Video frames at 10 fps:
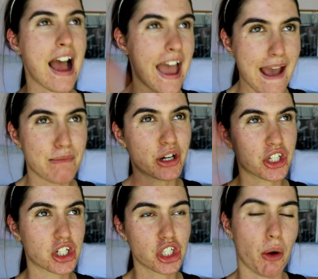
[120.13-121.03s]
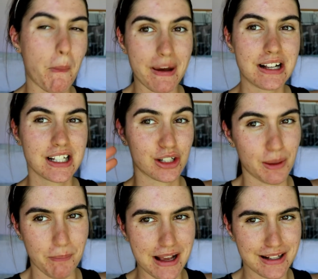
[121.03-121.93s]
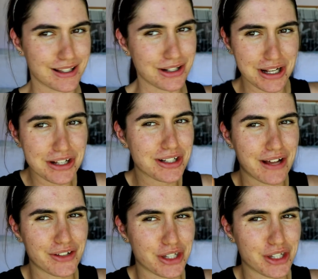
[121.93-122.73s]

airbrushed and so amazing. It's amazing. I just love it